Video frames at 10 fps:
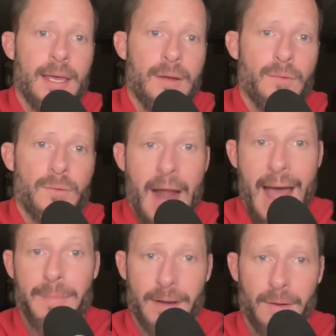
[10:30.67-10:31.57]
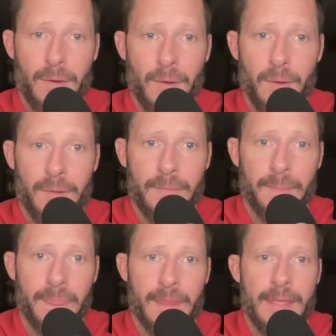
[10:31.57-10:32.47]
rabbit hole
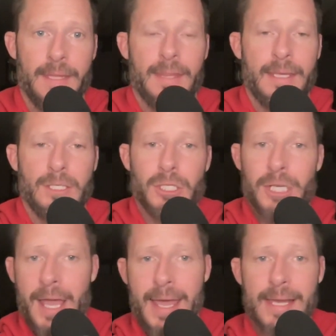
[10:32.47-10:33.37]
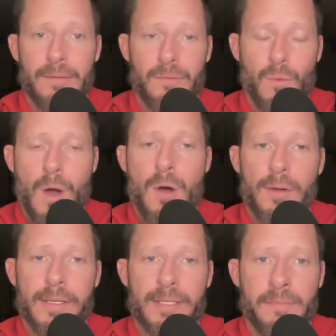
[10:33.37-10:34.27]
that this chain of woe
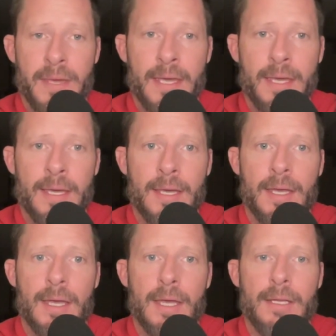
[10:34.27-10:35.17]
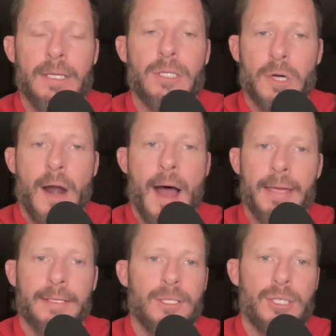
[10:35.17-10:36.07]
is me to try
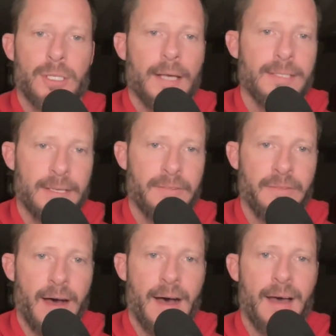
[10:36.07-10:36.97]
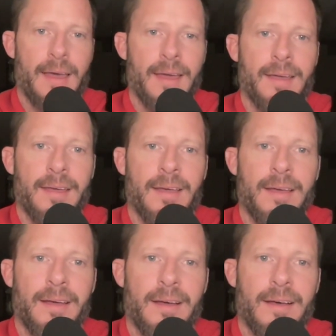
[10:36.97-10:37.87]
and justify
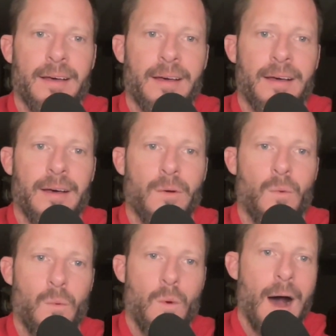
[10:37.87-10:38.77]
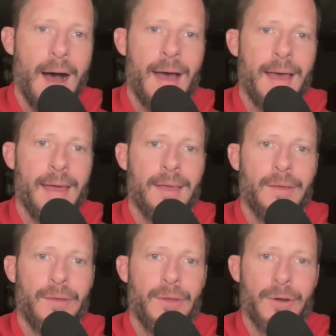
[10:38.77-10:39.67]
why
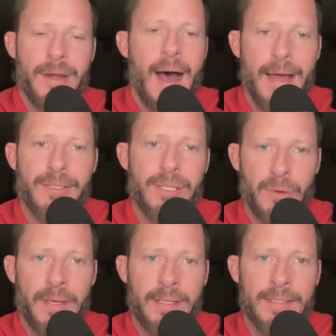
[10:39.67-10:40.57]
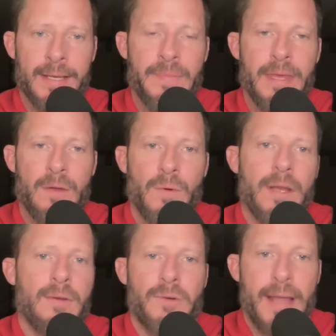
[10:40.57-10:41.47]
you're not doing something when
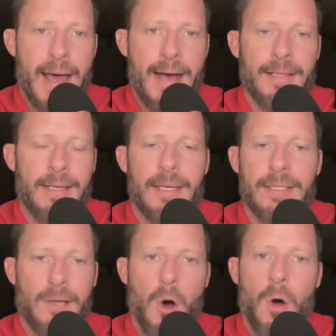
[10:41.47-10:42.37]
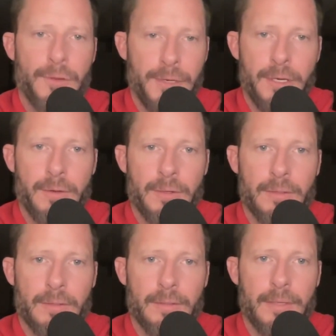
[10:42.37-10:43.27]
in reality it's all you
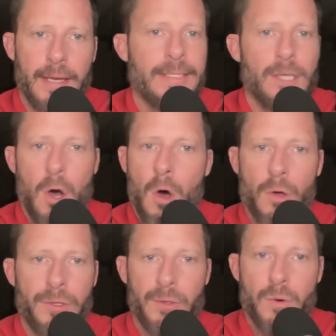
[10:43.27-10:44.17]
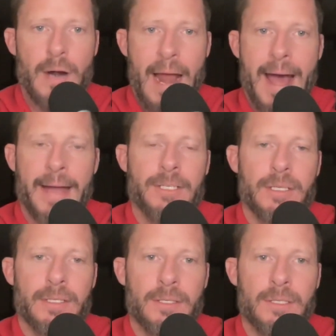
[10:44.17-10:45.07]
it's all your
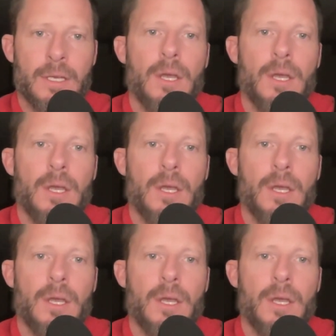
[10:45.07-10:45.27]
actions